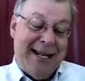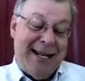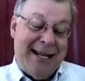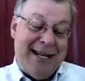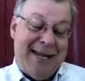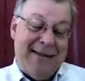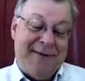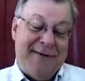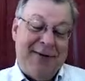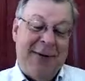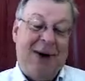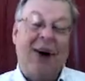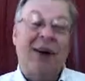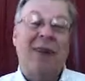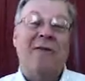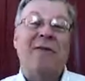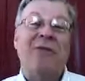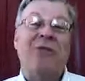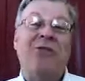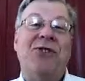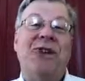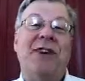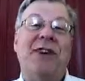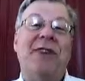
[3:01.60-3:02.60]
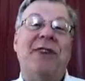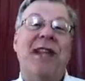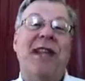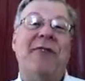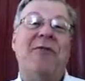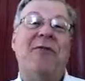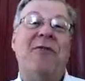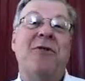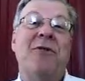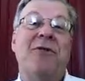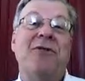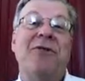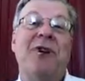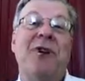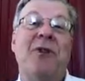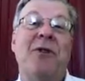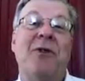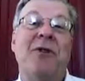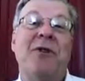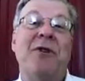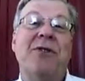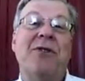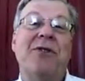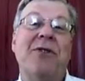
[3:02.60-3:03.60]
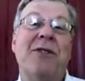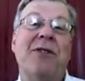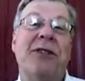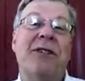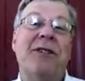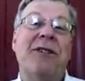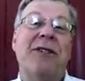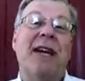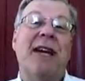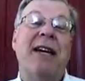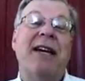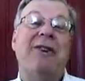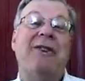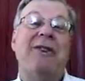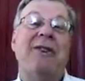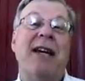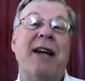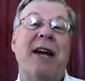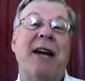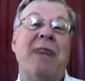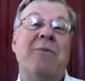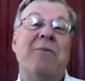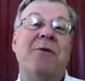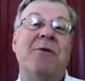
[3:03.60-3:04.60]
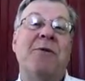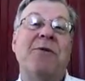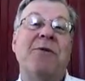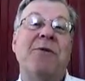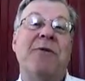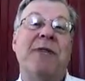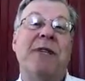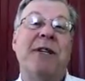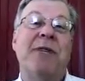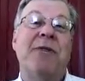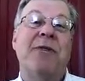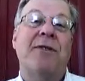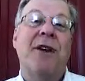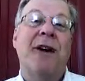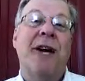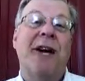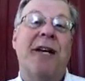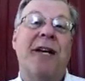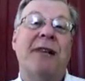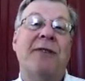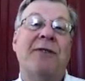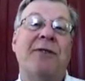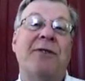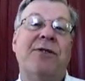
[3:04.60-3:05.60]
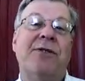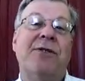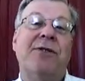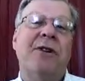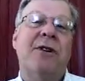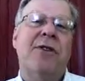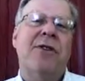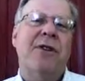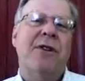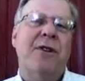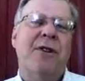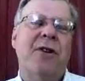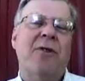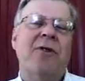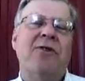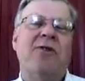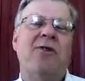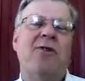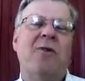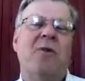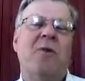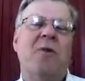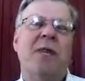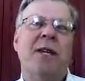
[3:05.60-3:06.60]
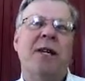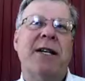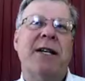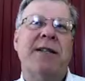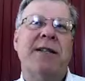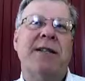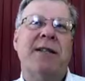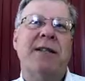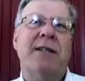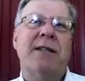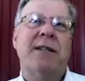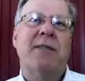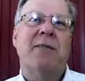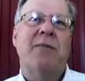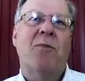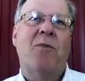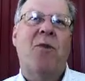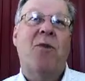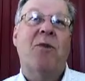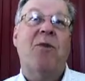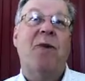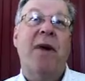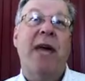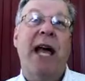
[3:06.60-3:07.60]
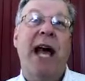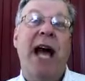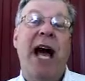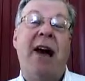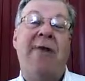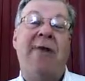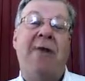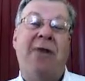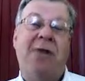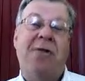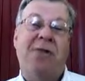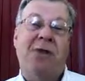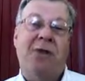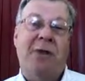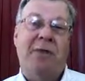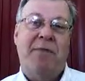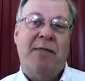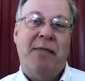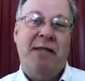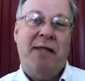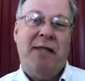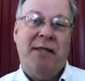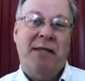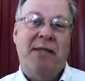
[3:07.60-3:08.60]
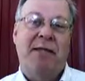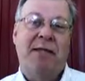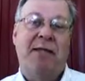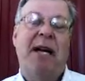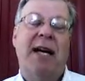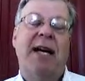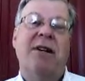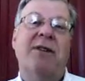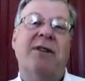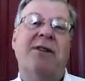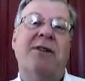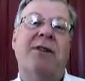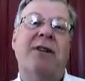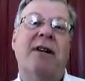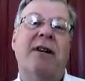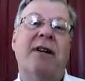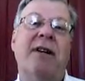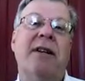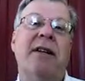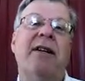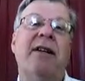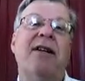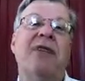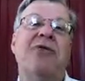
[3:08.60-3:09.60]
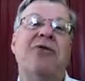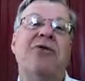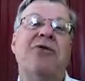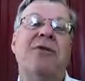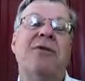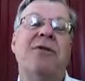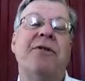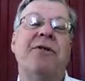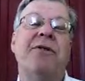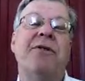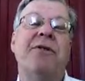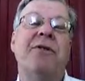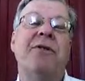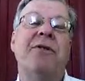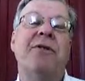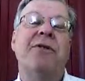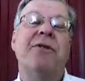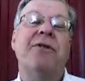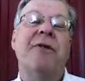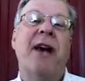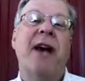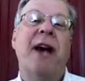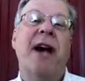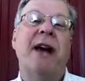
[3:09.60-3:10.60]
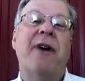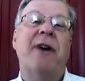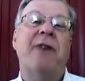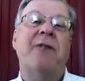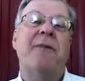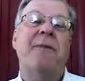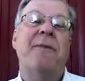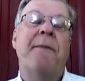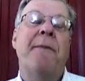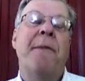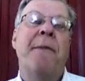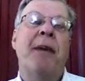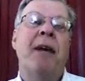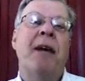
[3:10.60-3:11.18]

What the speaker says: all of a sudden that first Coke is going to taste absolutely great. So the notion was that the more we have of something, the less an additional unit is valued.